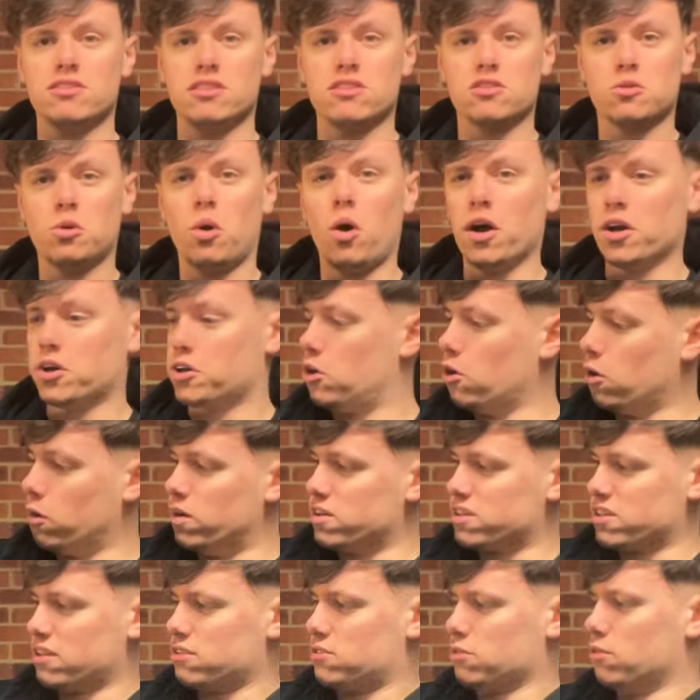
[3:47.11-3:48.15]
It's quite cool.
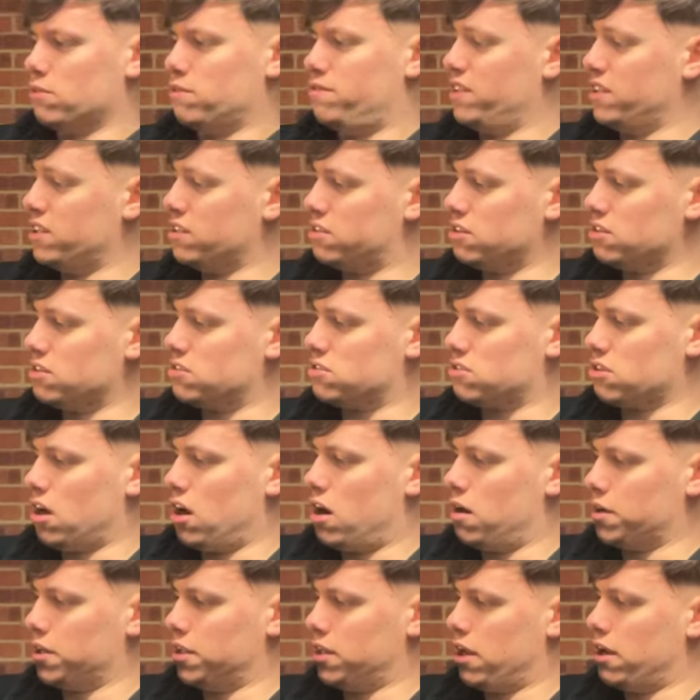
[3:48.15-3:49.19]
It's that sort of vintage
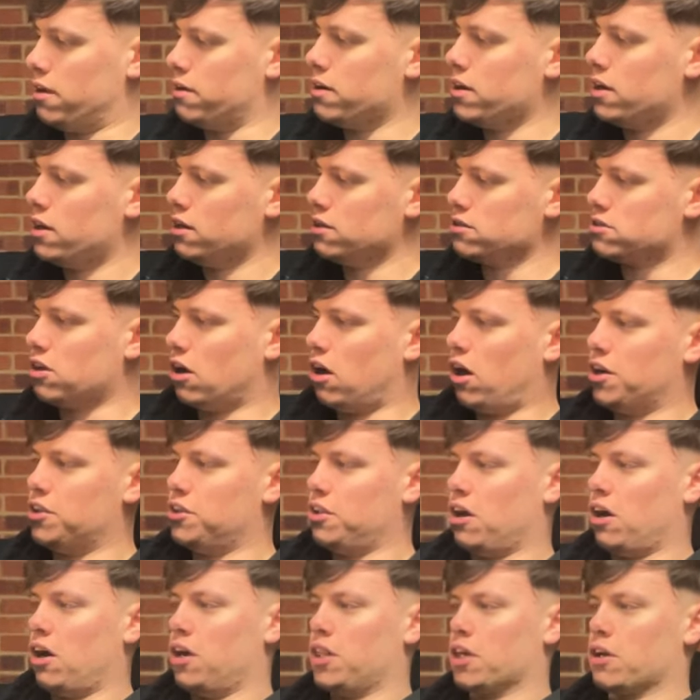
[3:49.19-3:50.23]
style, you know,
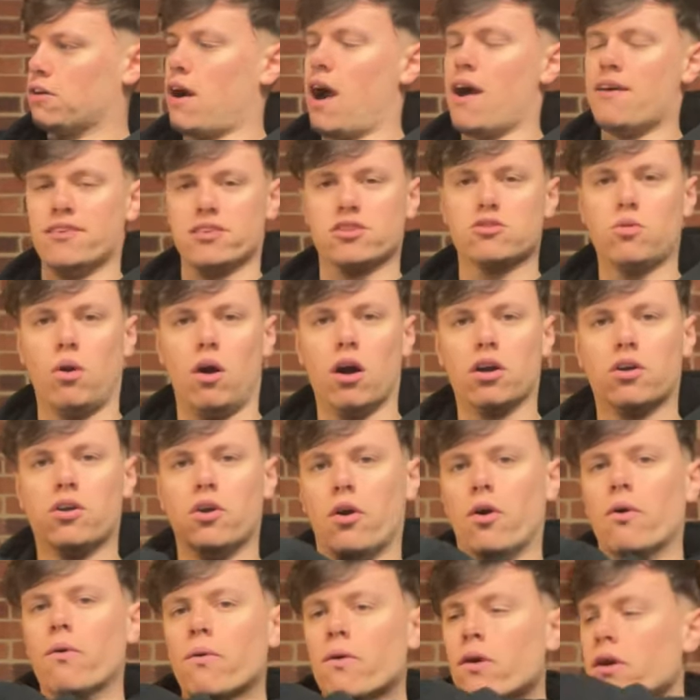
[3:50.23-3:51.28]
tie-dye. The graph is quite
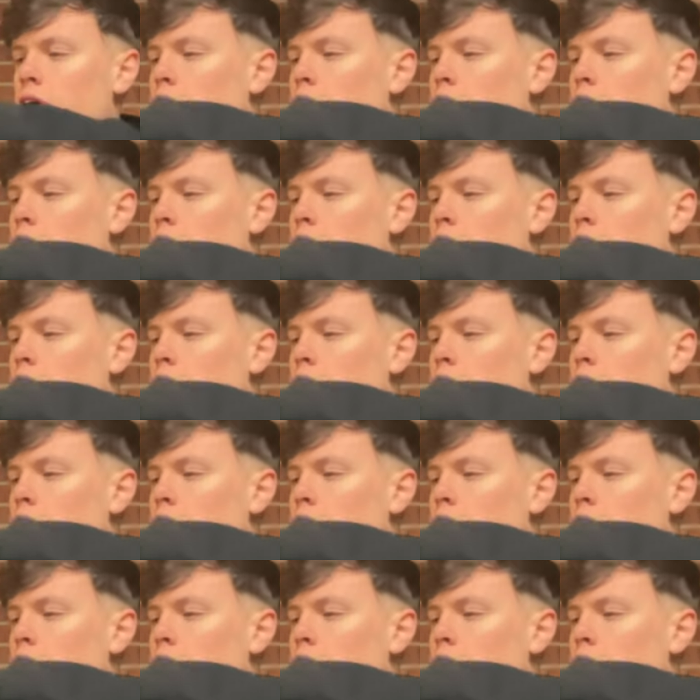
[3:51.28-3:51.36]
cool.